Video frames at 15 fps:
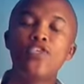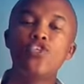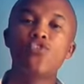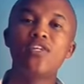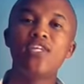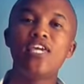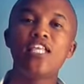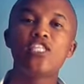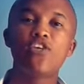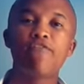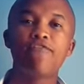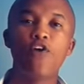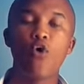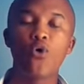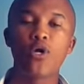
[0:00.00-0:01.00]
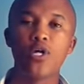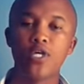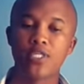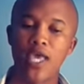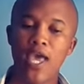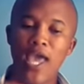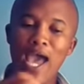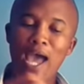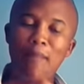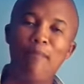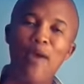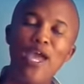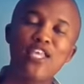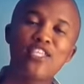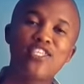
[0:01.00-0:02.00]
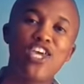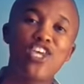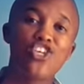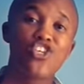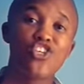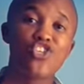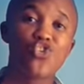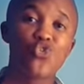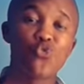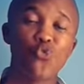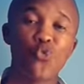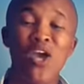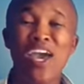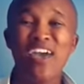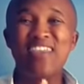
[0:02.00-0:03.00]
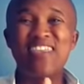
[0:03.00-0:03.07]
You need to focus and pay attention to